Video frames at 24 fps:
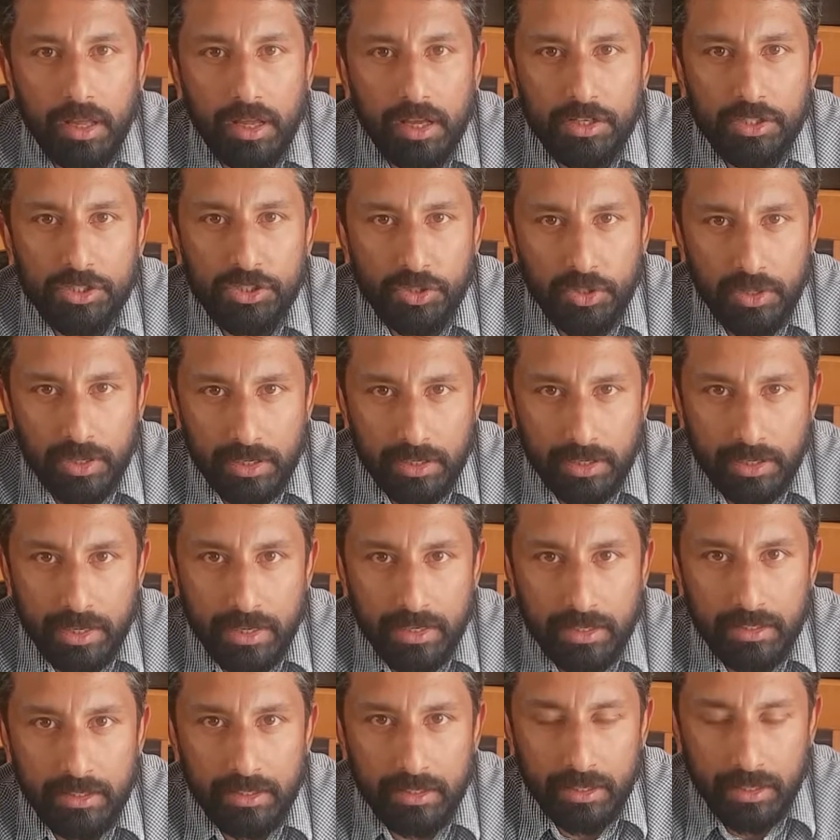sugar
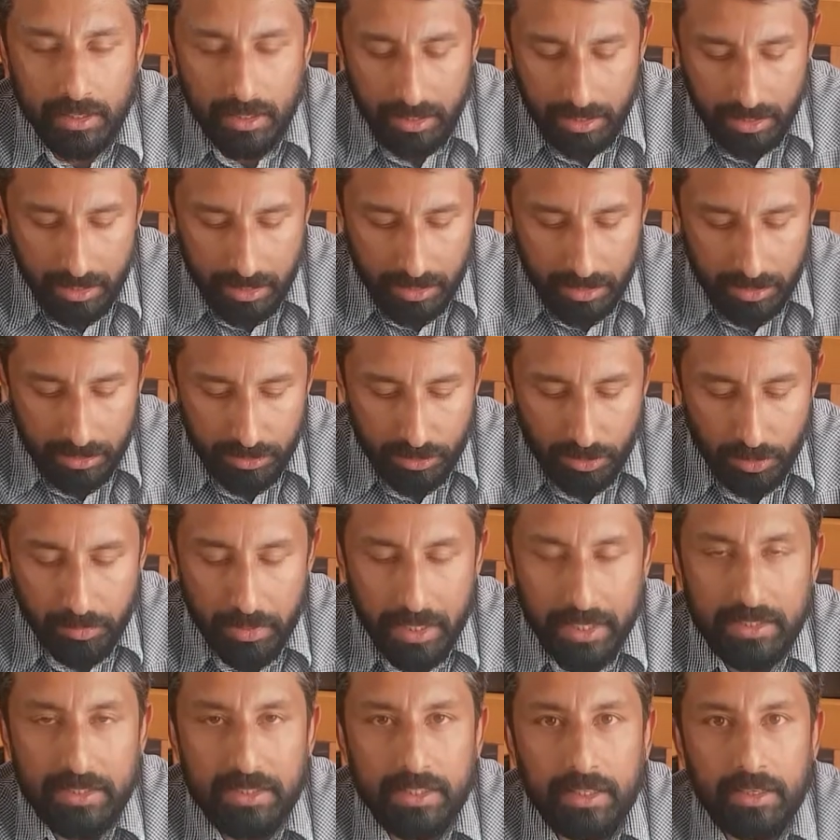cane. So
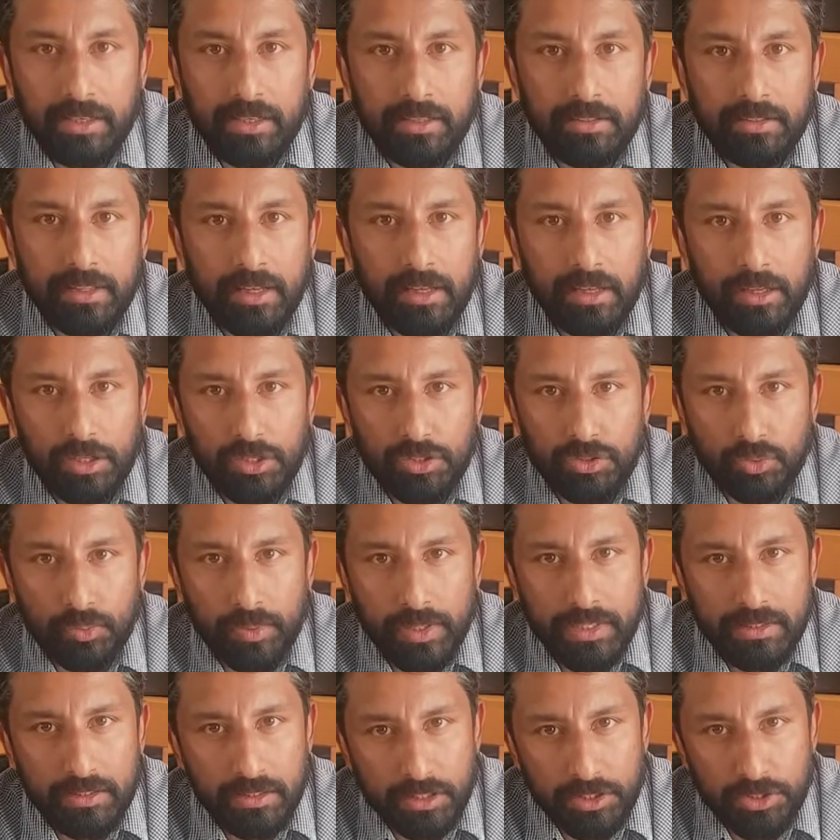basically they
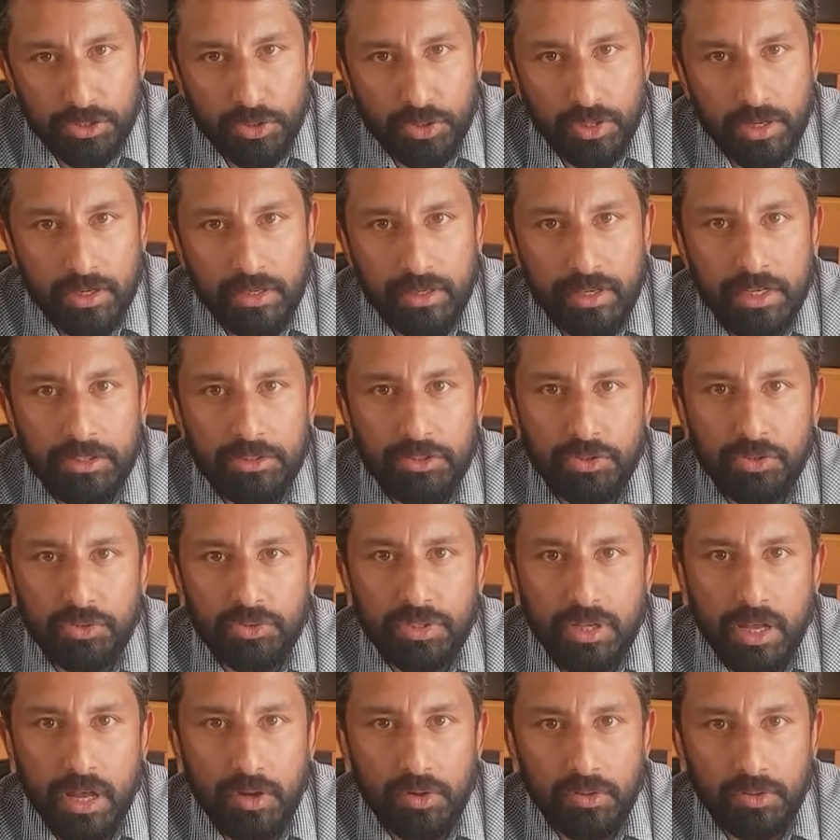squeeze the sugar cane juice
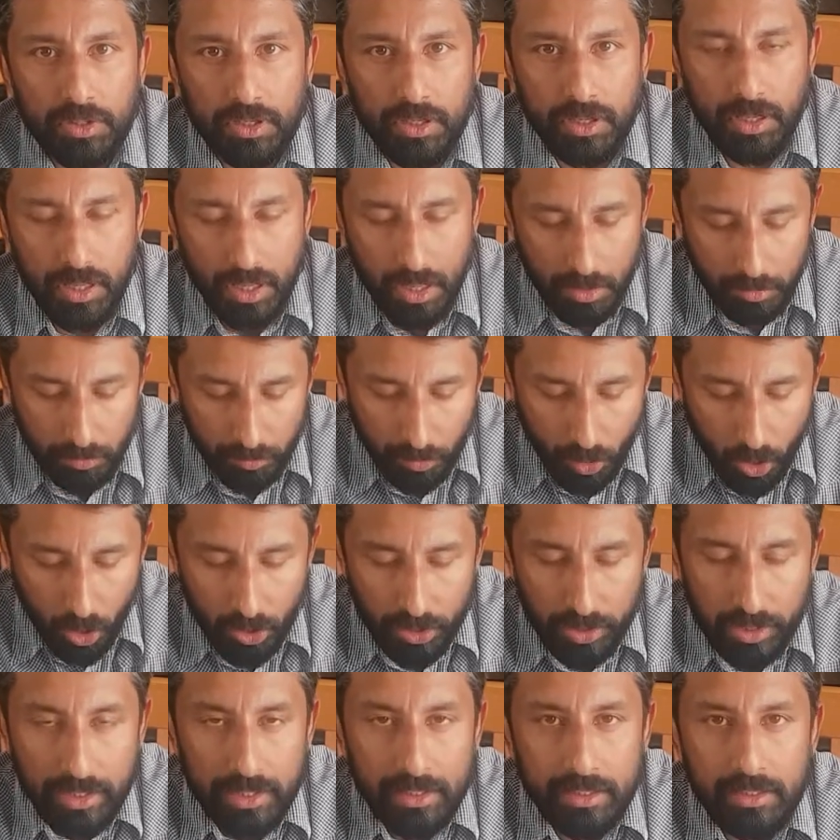out,
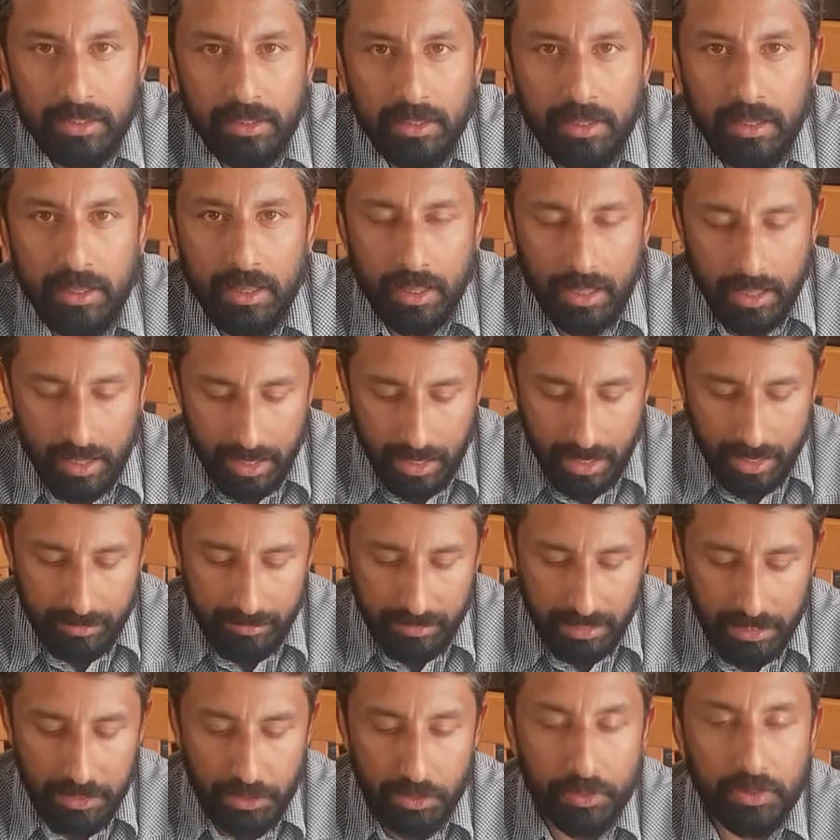boil it, and
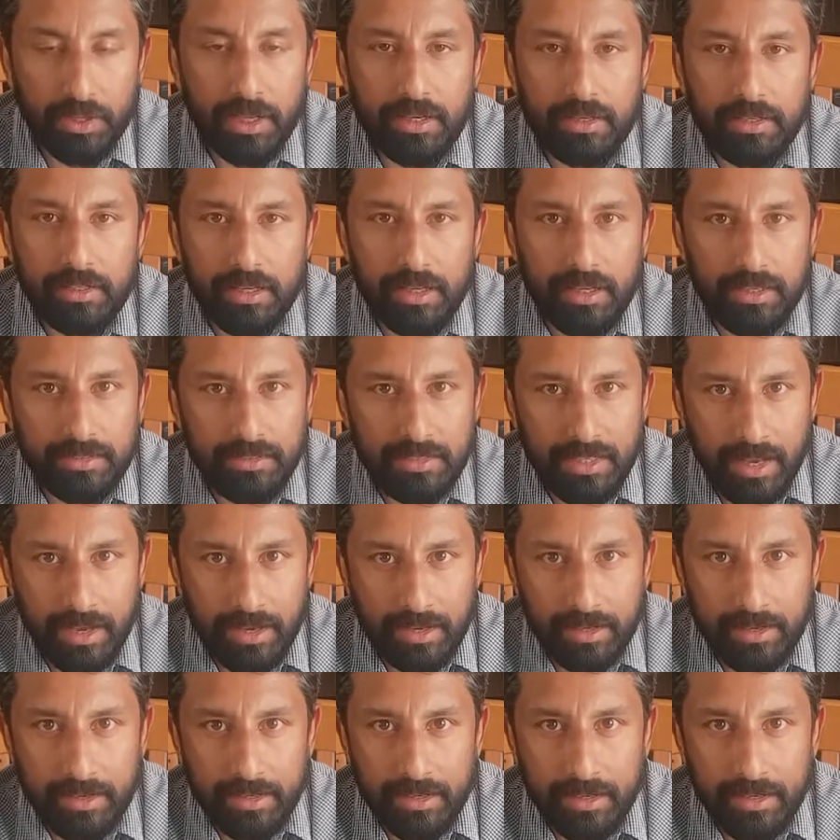then you get
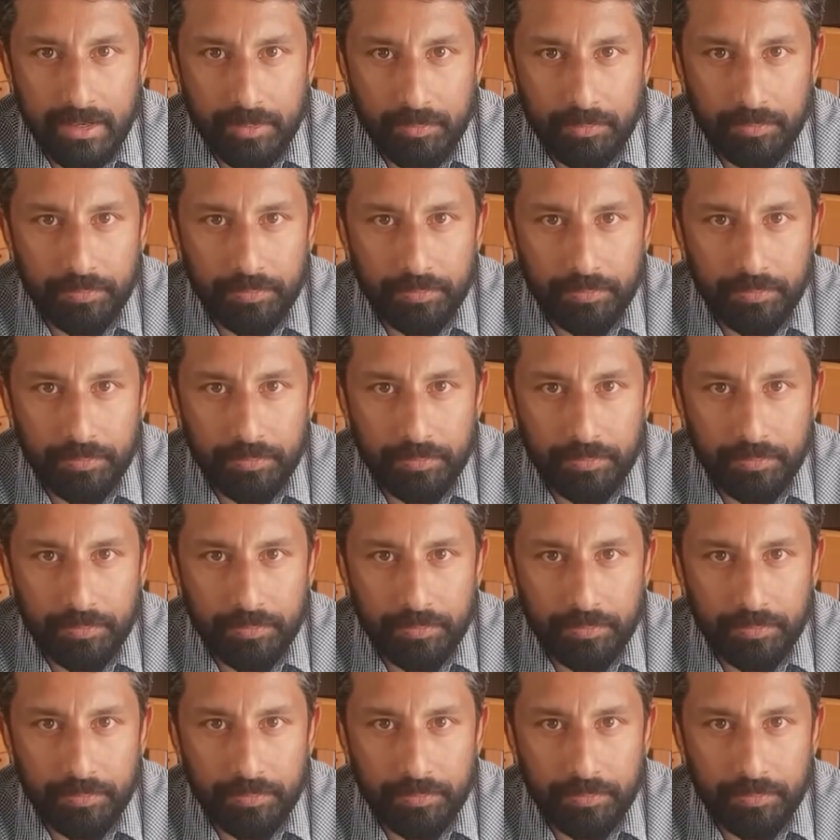jaggery.